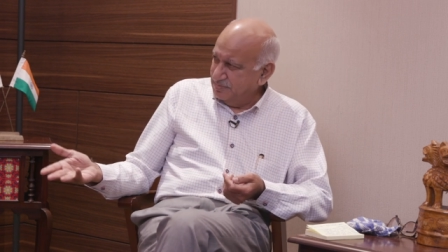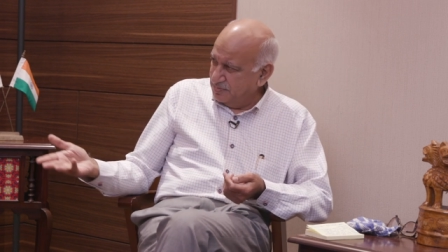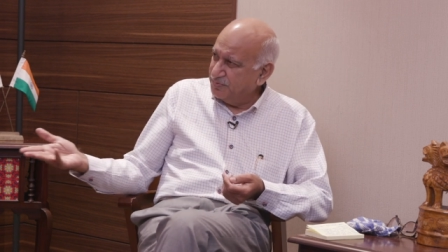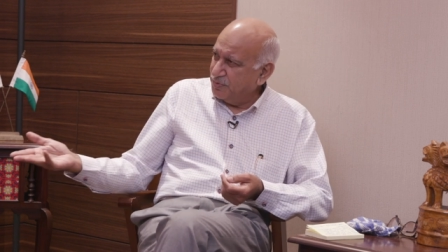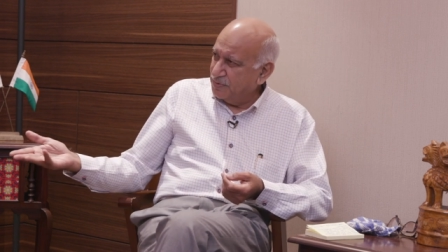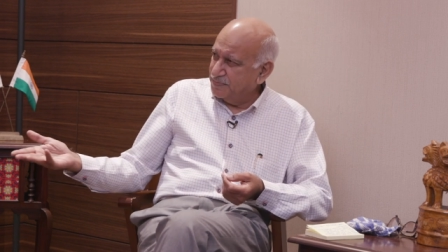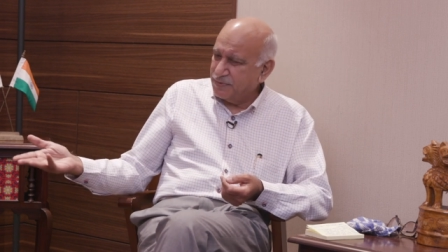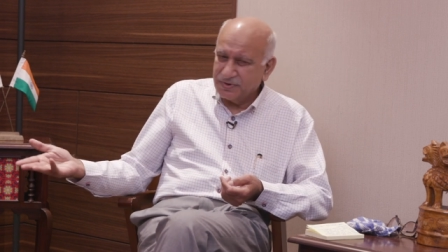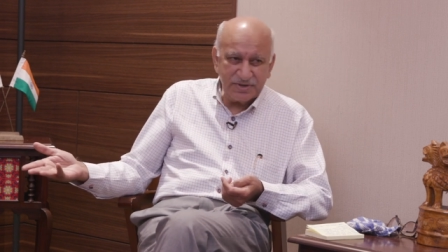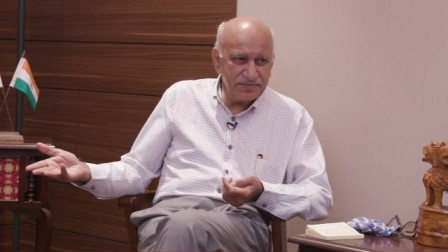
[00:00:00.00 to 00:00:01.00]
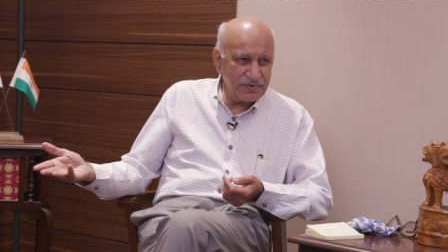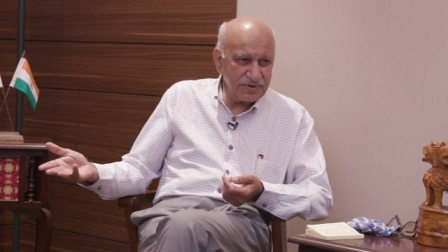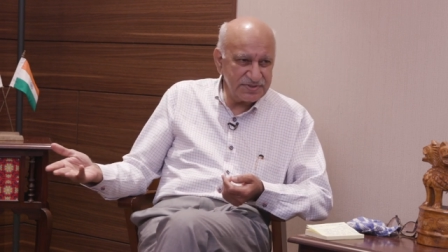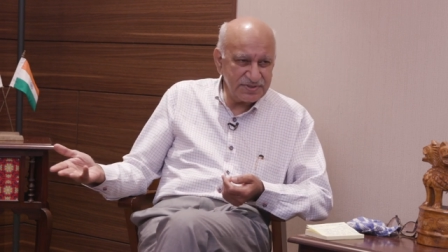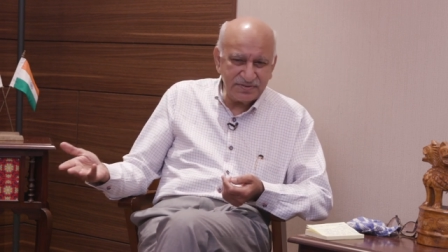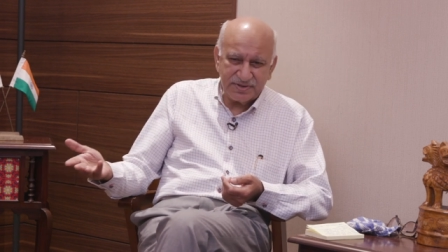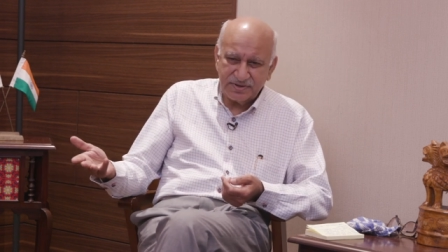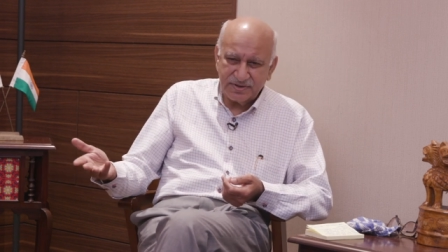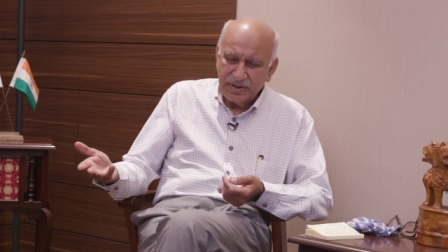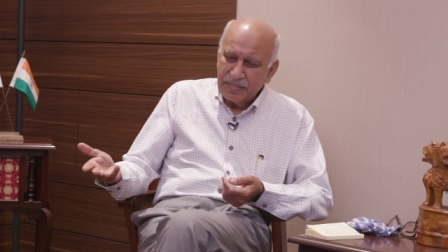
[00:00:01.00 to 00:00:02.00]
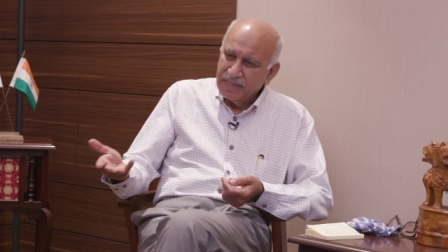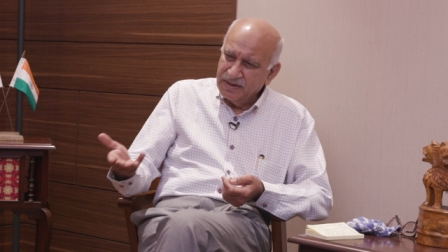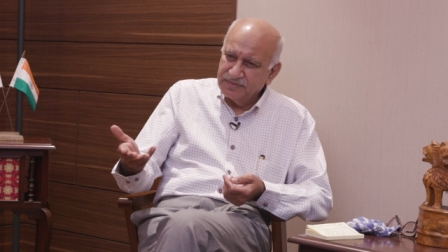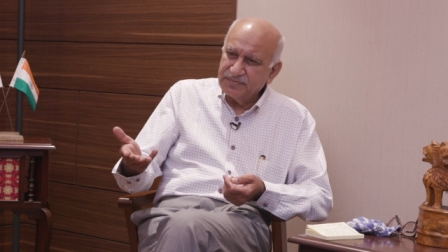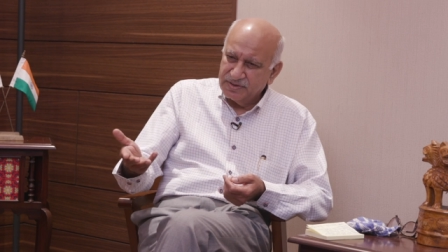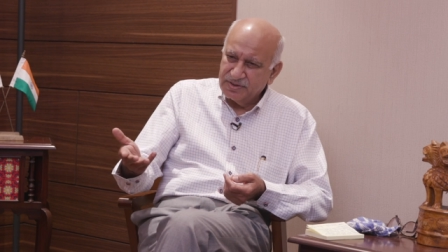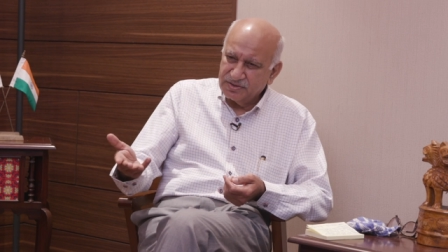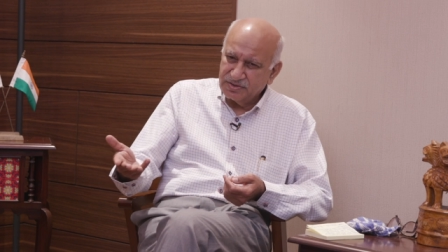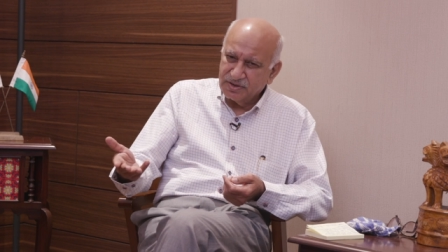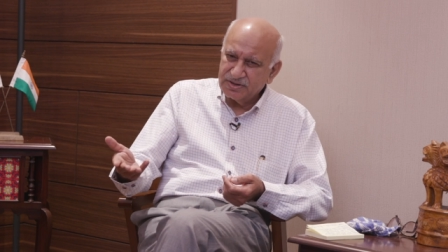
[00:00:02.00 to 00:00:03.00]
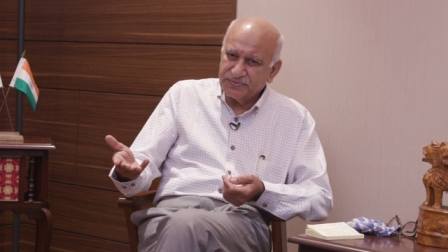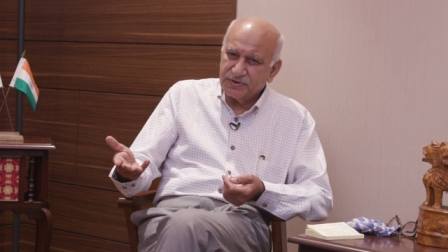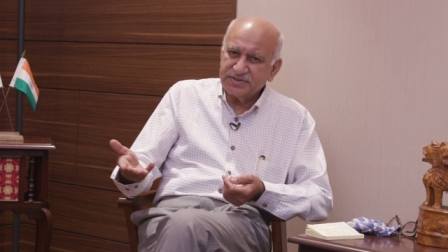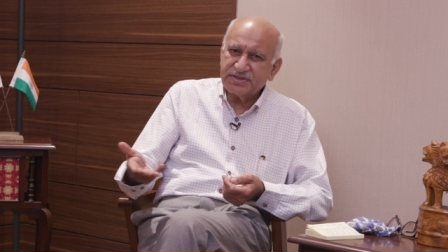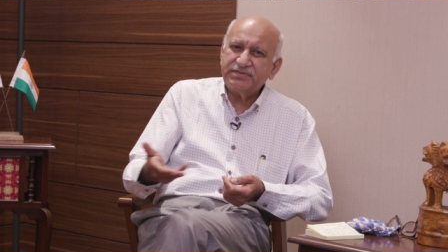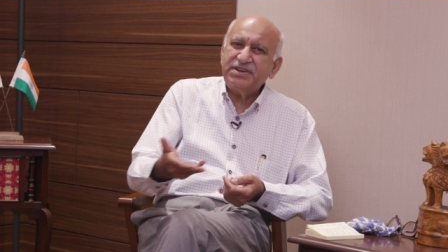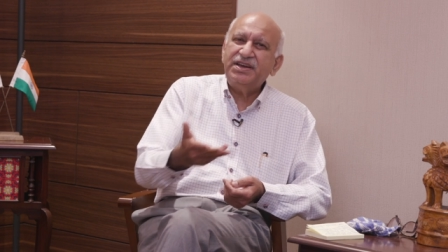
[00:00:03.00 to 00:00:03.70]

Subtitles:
before 1447, in August 47,